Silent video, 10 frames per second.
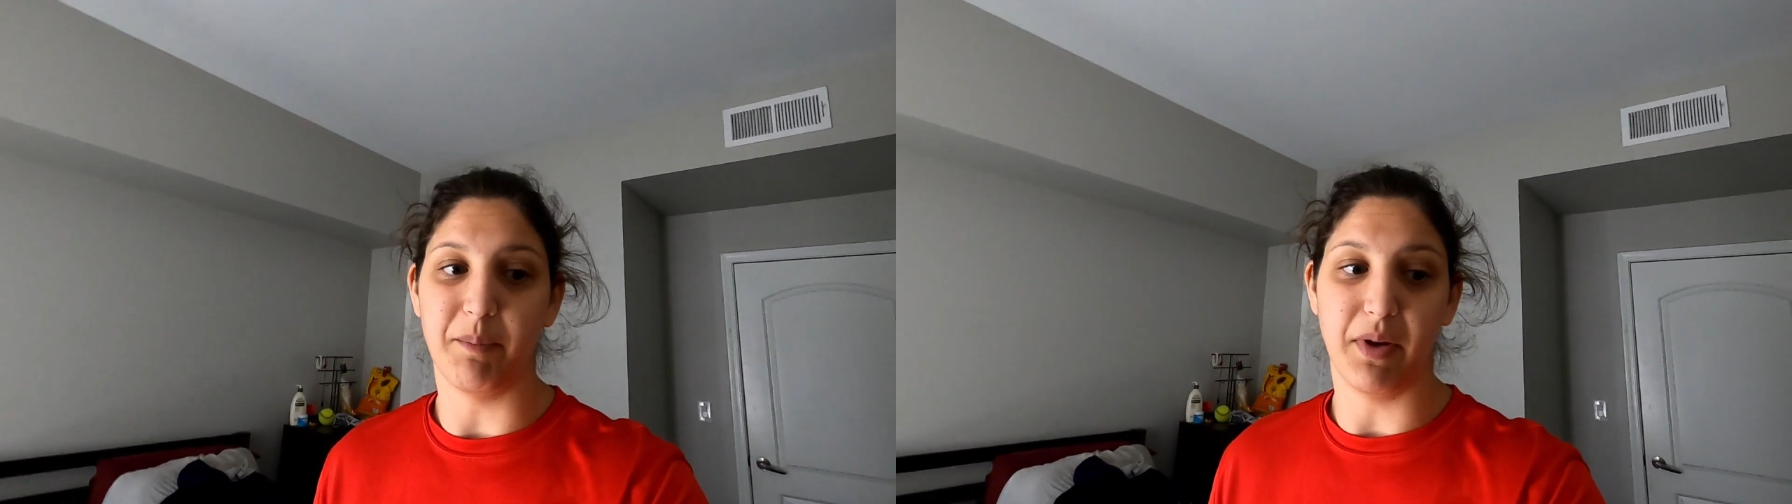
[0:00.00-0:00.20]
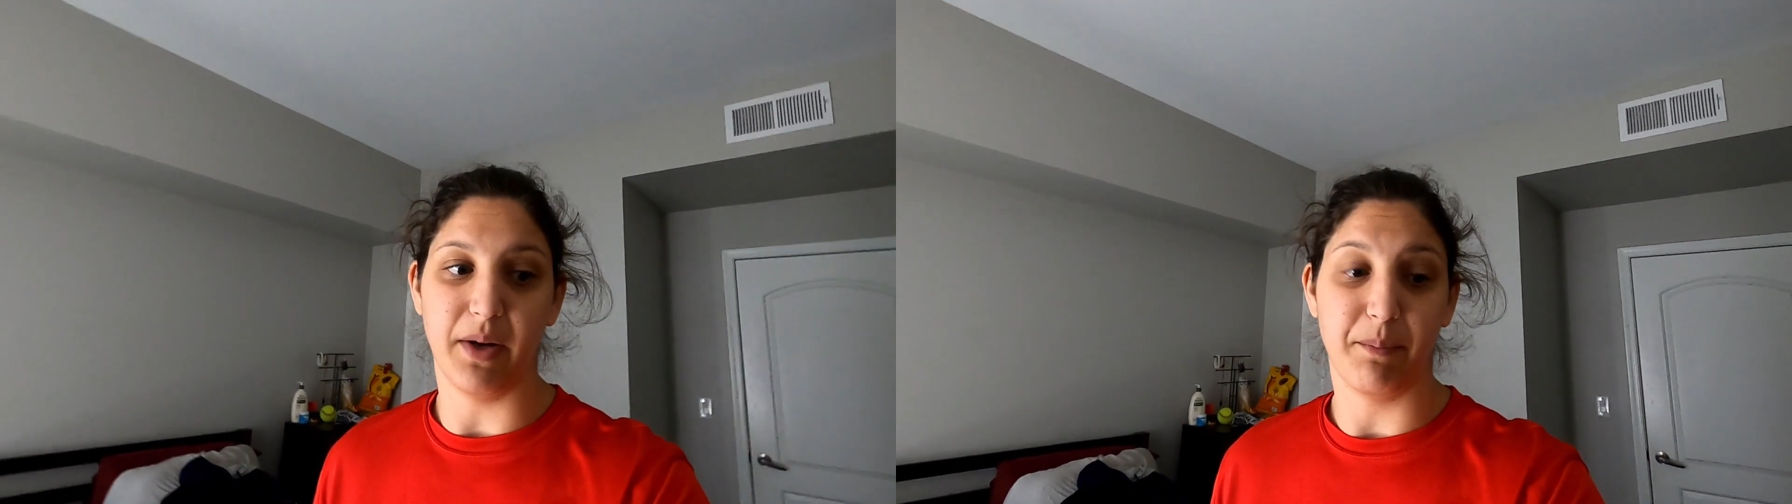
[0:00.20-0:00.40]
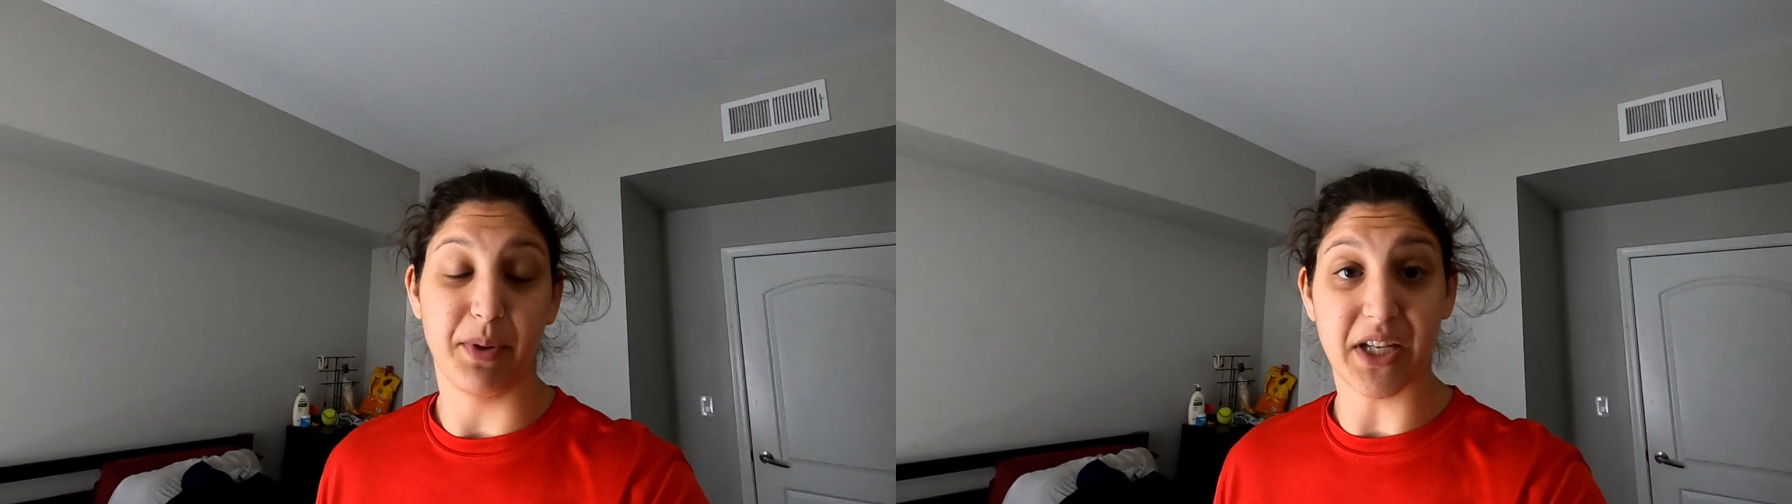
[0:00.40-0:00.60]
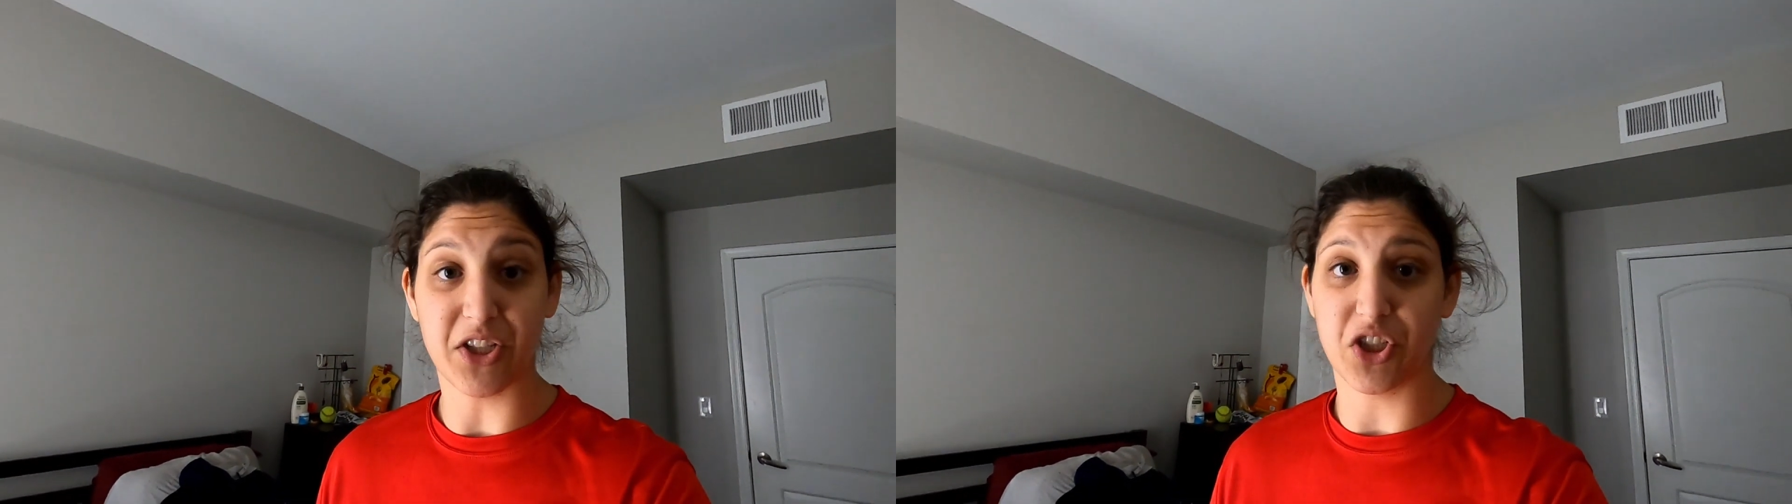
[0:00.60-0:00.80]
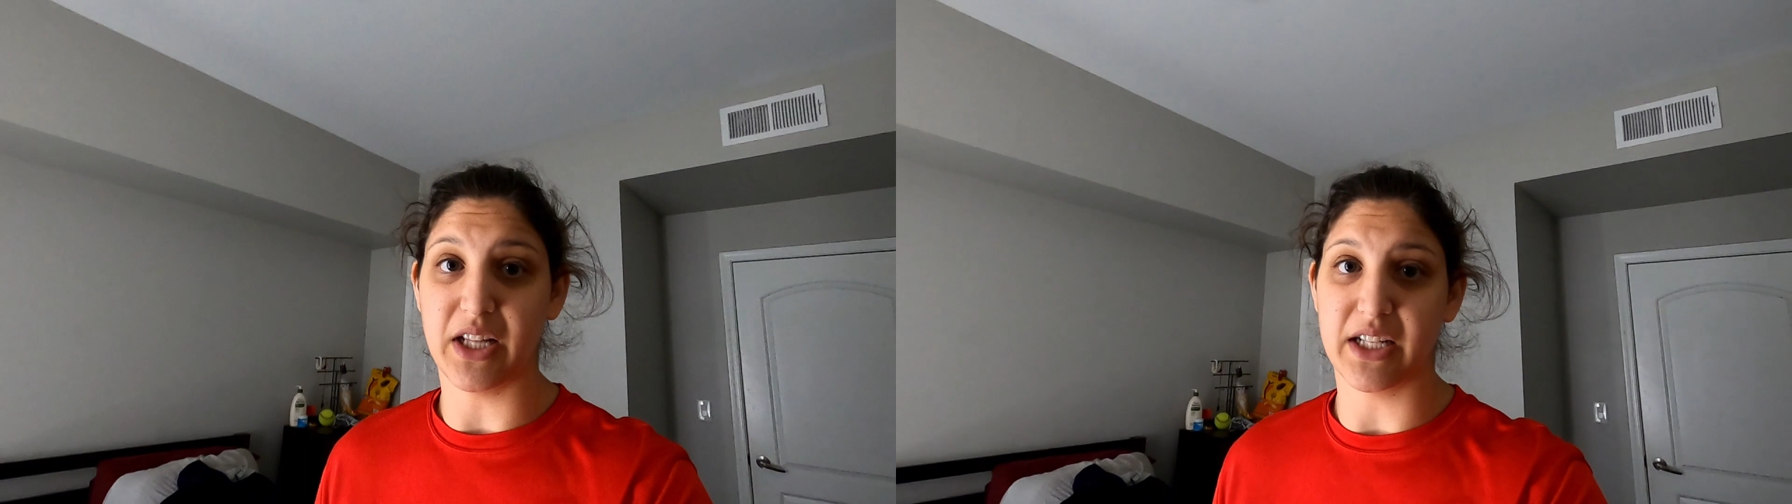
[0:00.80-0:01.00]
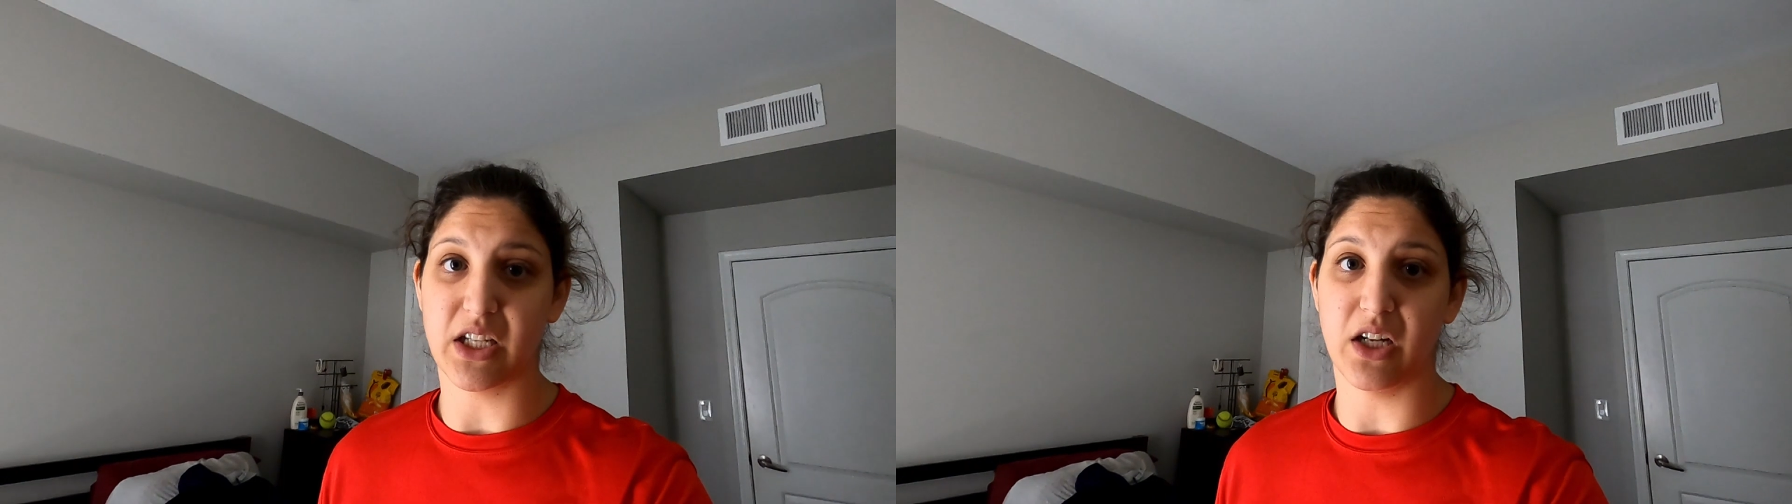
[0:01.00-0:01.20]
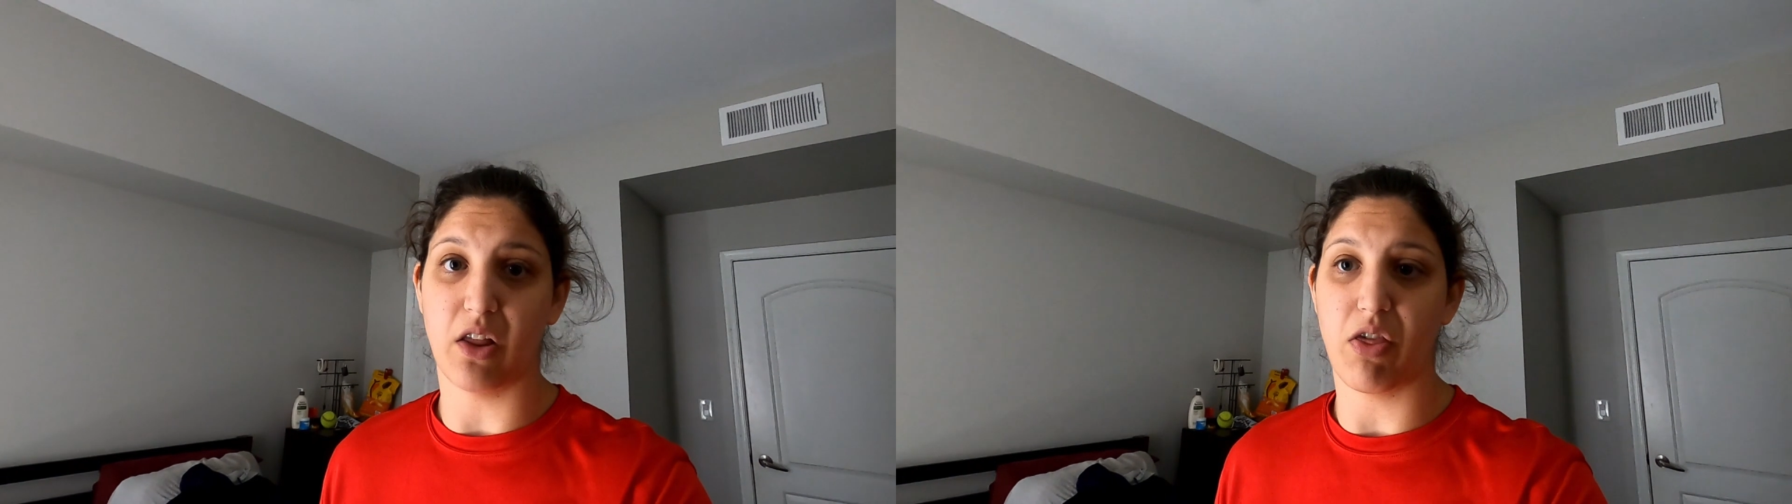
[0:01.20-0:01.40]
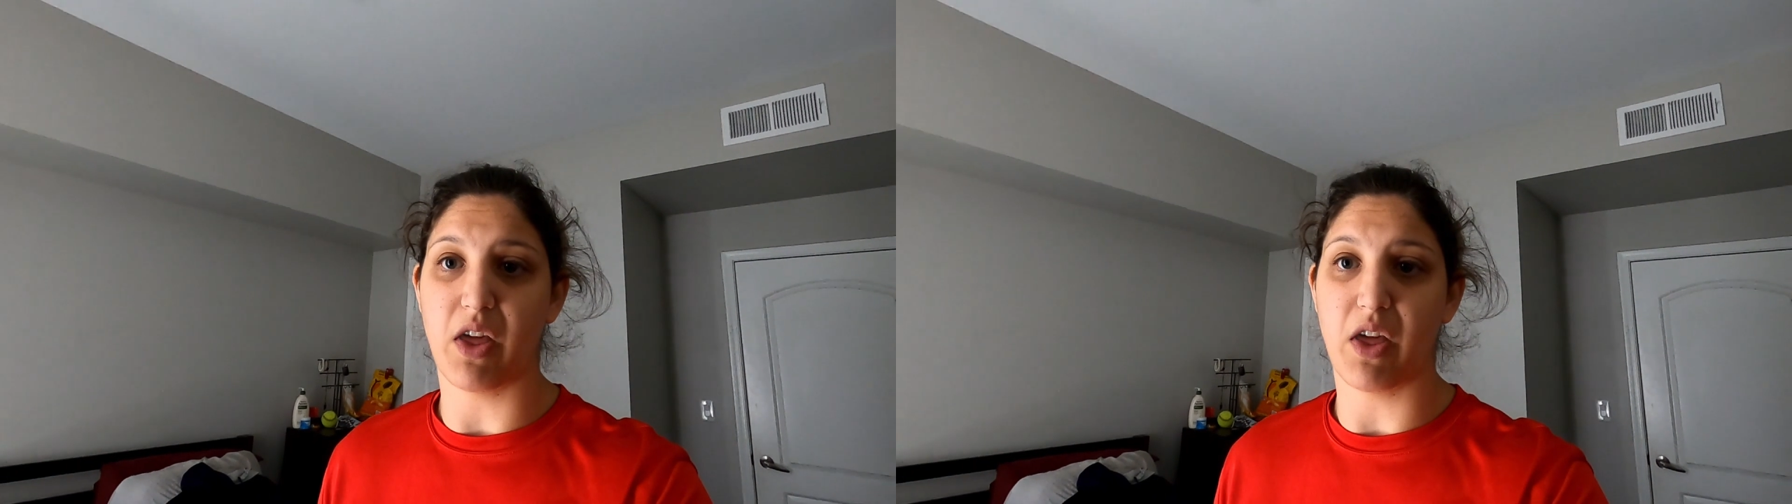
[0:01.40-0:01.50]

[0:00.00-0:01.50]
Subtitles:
but potentially that's another